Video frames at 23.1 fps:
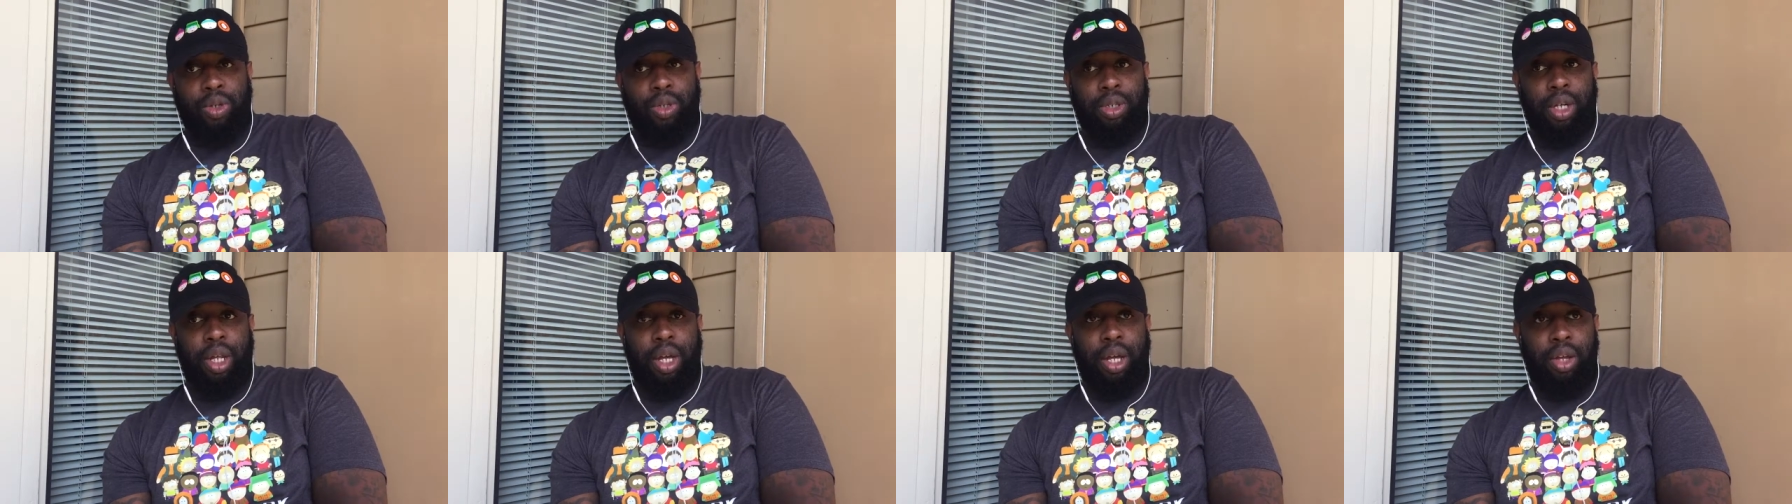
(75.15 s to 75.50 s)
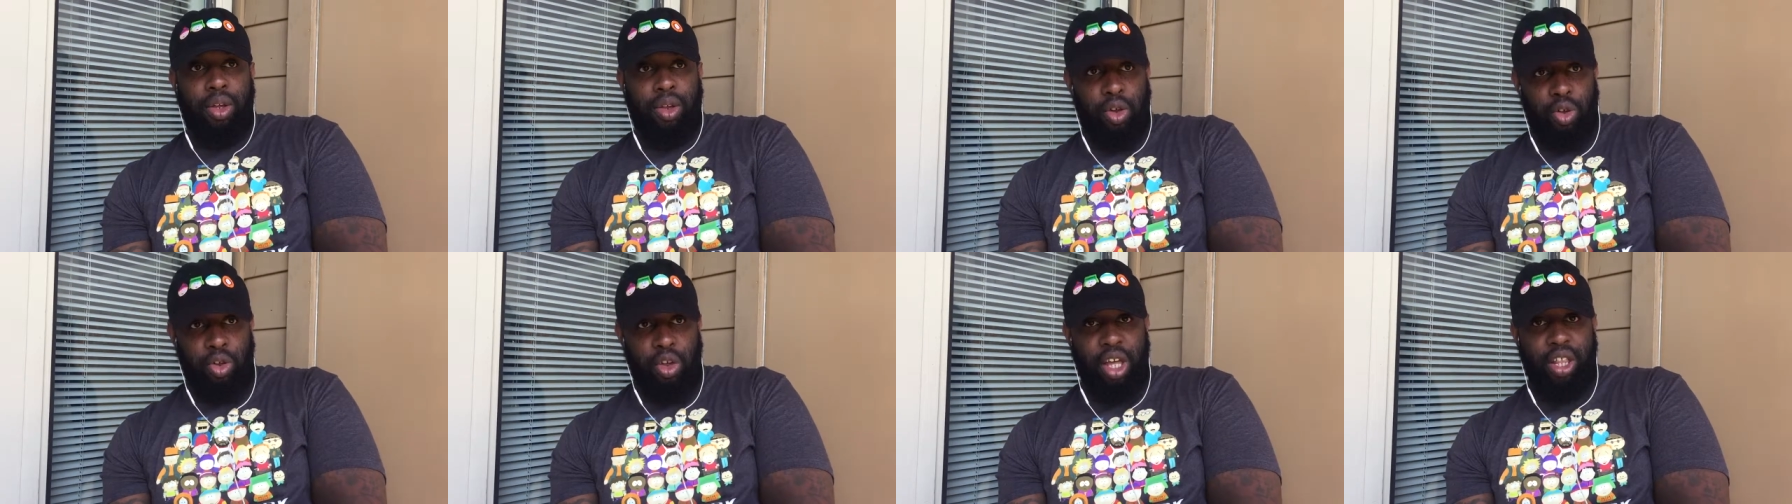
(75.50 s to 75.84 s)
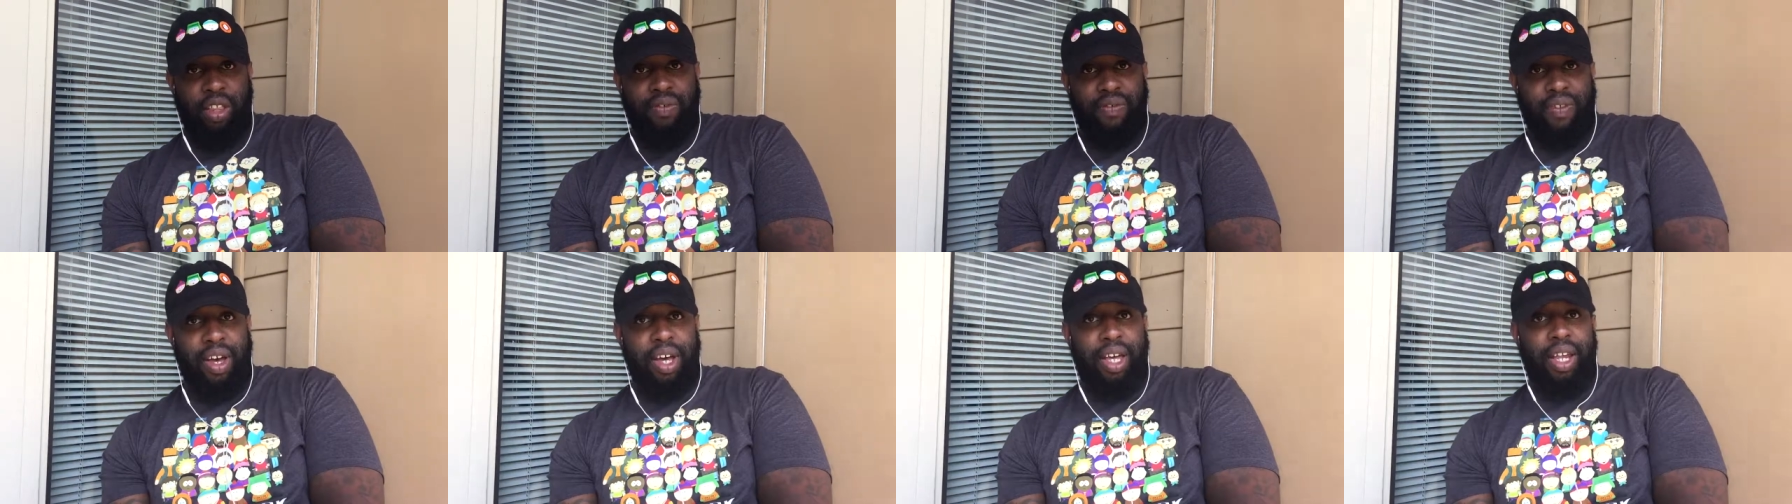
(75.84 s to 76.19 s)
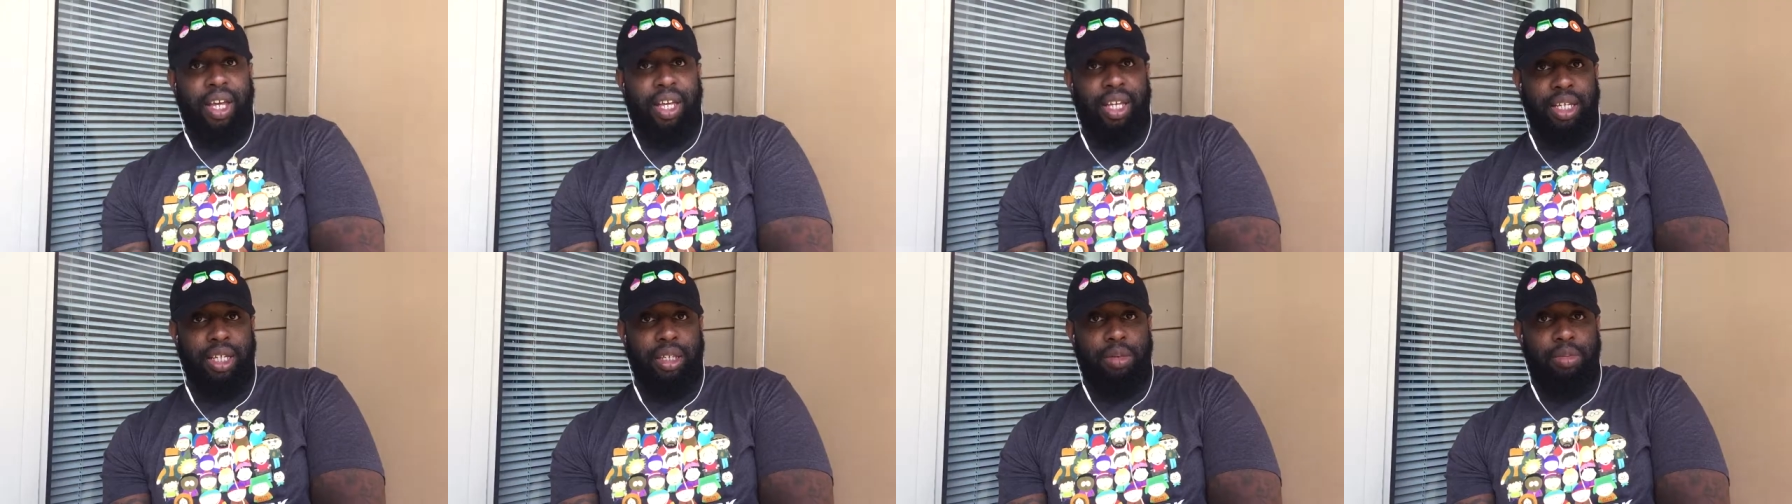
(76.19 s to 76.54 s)
It's like you, you have to find
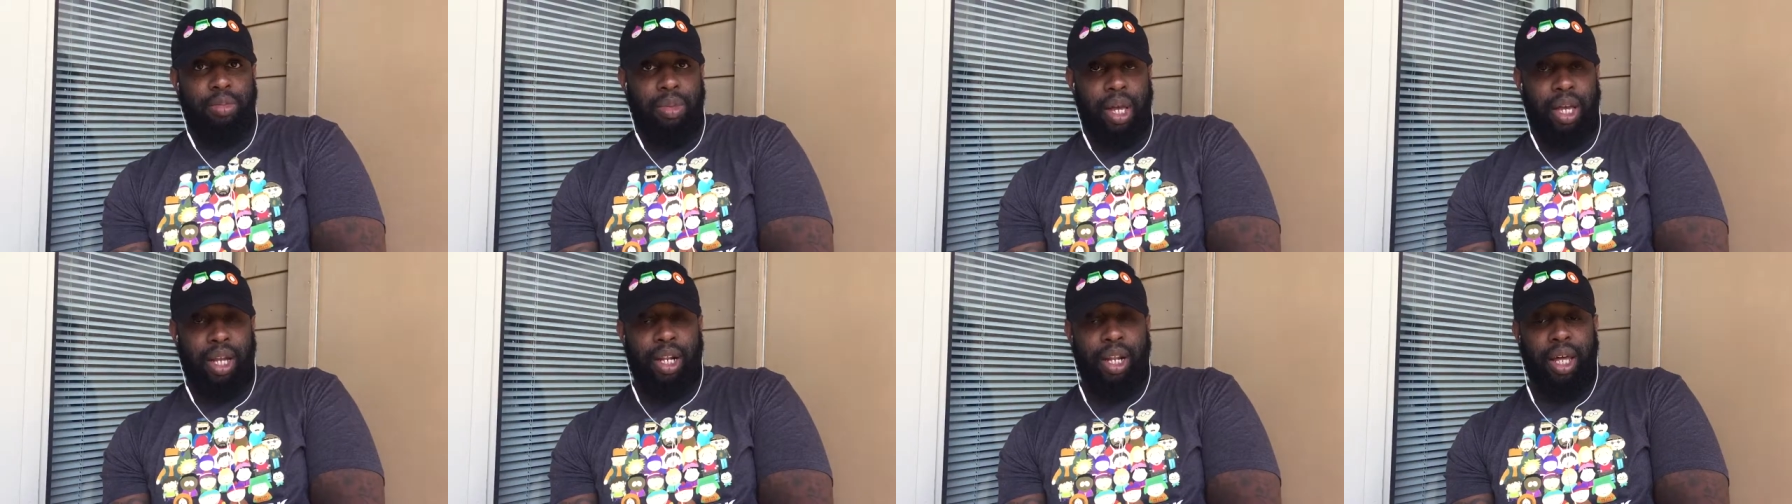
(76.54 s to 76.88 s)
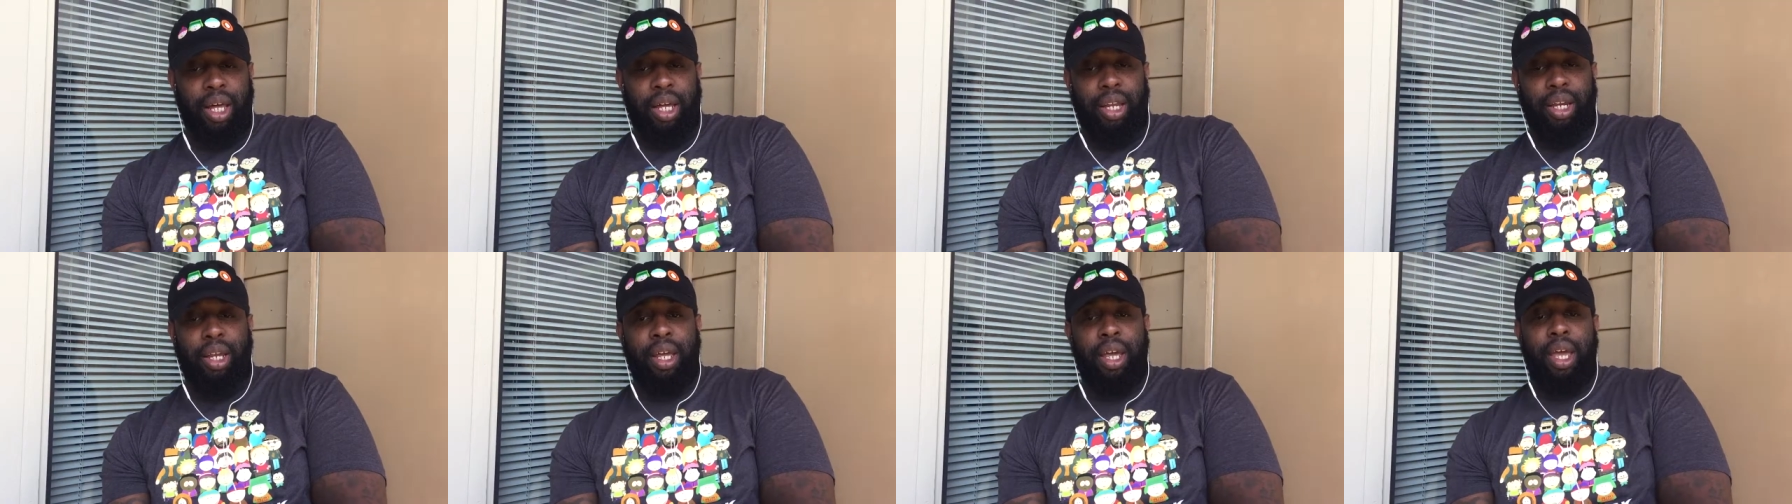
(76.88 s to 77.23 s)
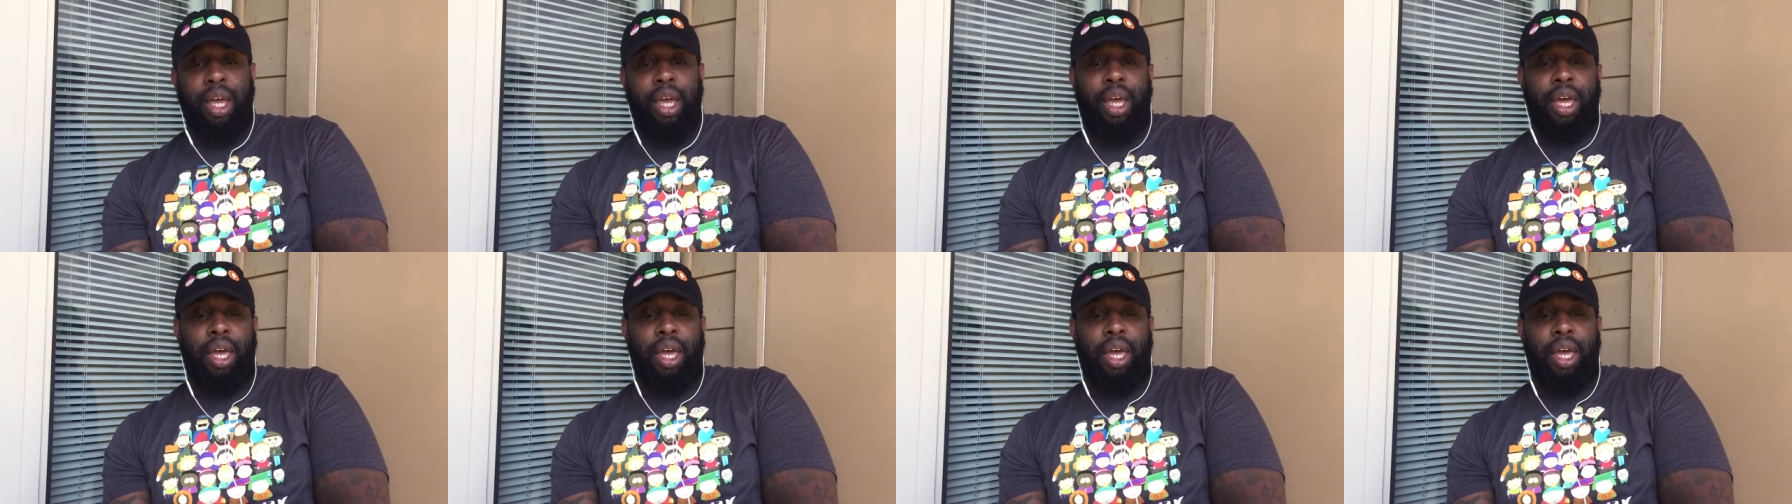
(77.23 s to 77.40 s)
out he's a black lightning,